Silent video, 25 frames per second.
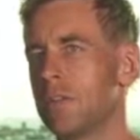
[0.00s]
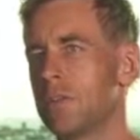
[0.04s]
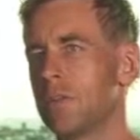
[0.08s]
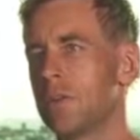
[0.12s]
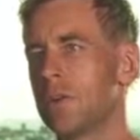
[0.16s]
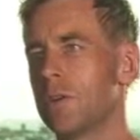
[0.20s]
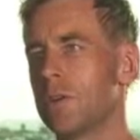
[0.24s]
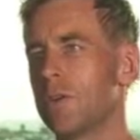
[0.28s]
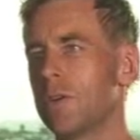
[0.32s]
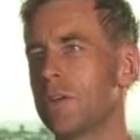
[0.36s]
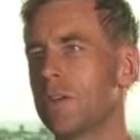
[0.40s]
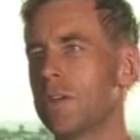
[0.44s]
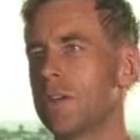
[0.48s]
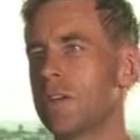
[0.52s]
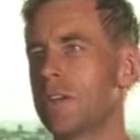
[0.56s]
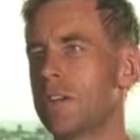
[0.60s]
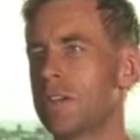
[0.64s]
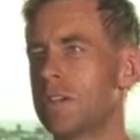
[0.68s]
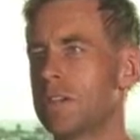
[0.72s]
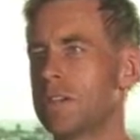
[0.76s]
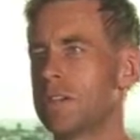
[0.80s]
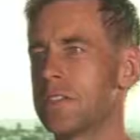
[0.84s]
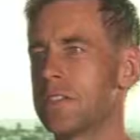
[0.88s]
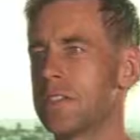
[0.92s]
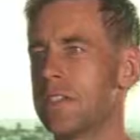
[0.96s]
What I want you to
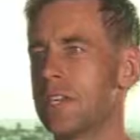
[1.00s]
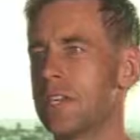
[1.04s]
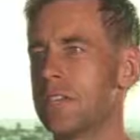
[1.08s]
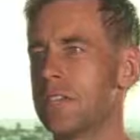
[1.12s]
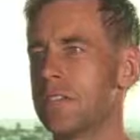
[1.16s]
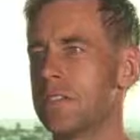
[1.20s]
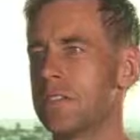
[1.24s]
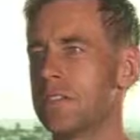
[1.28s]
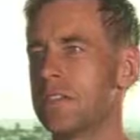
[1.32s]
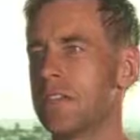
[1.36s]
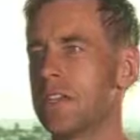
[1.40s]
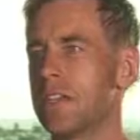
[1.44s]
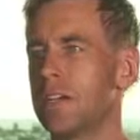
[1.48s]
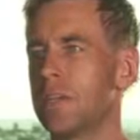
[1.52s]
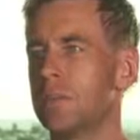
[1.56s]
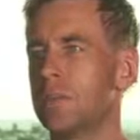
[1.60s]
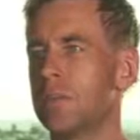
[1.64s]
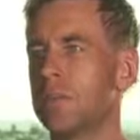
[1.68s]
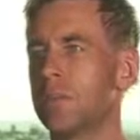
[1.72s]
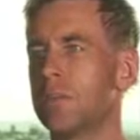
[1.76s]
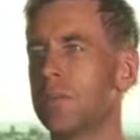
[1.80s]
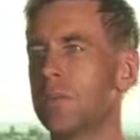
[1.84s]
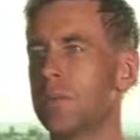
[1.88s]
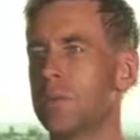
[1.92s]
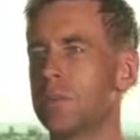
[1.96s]
understand is that
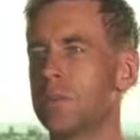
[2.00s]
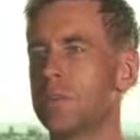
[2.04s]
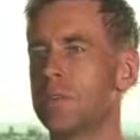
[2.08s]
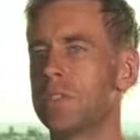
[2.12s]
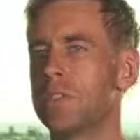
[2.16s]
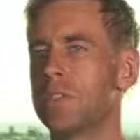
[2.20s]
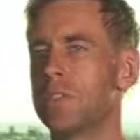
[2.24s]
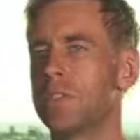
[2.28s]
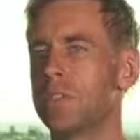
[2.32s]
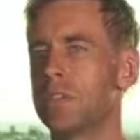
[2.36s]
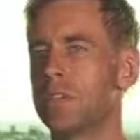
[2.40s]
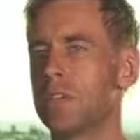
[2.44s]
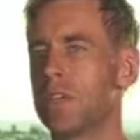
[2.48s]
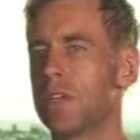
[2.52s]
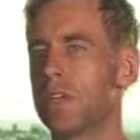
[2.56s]
we've got potential